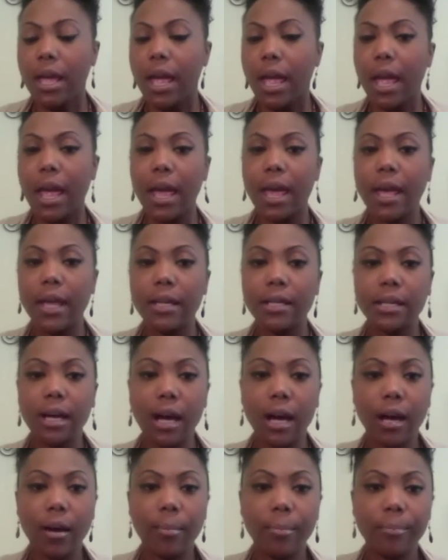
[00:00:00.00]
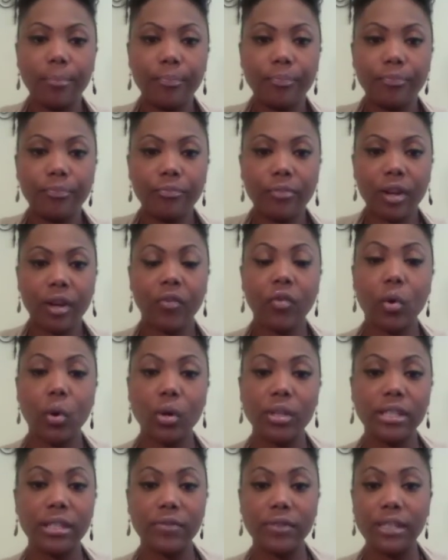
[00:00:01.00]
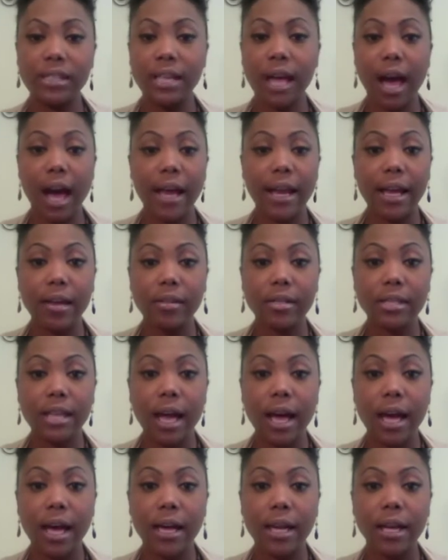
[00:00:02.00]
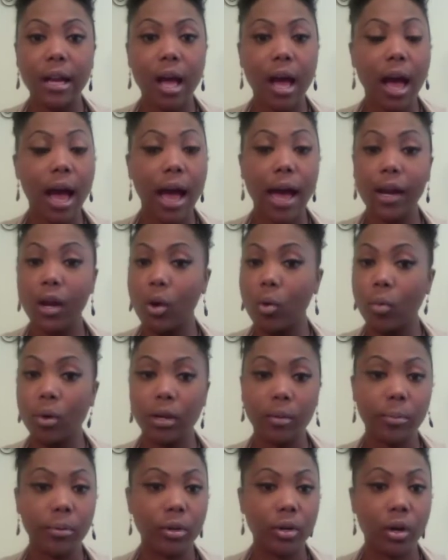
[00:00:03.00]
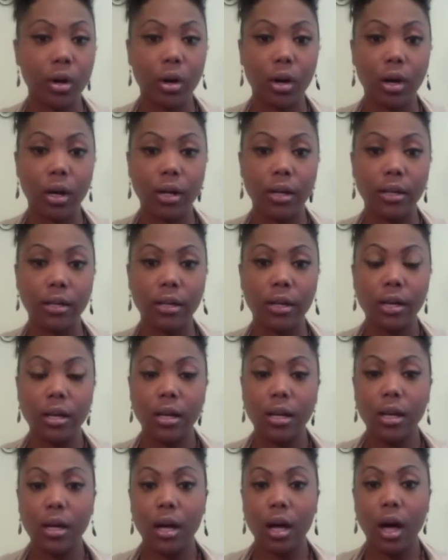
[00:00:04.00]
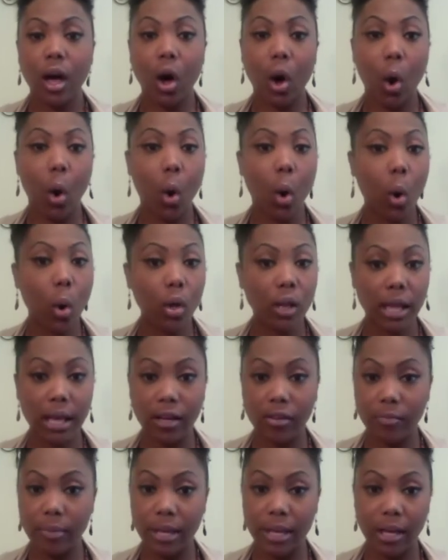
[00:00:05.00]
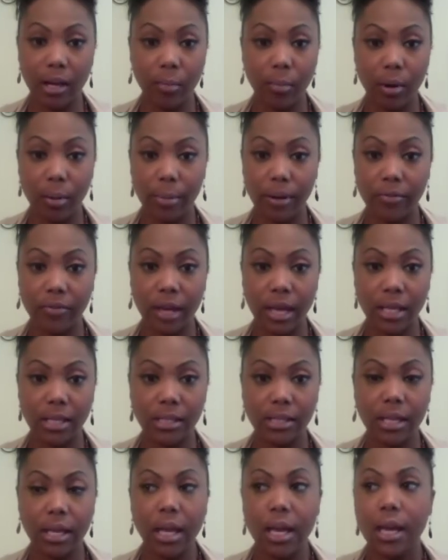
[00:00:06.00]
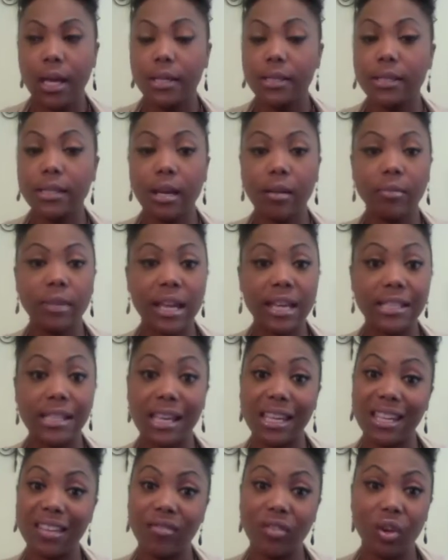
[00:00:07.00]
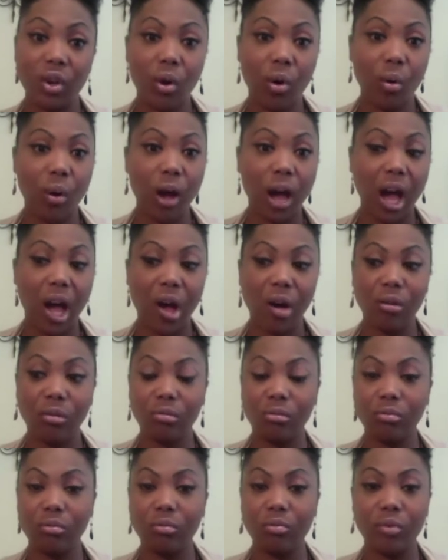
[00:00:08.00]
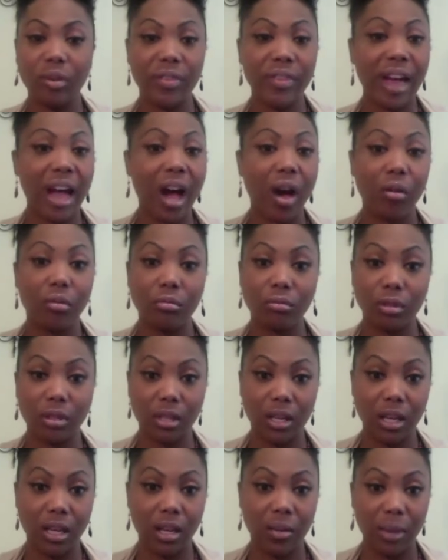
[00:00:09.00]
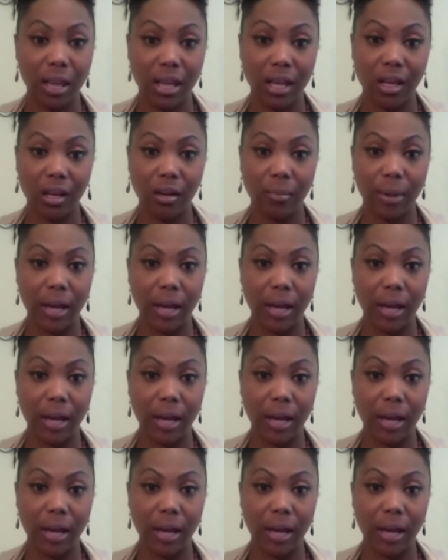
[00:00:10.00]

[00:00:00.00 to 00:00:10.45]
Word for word: And um, of course, if it's hot outside, I don't want to put on a whole lot of makeup on my face. Some days I even go out without any makeup.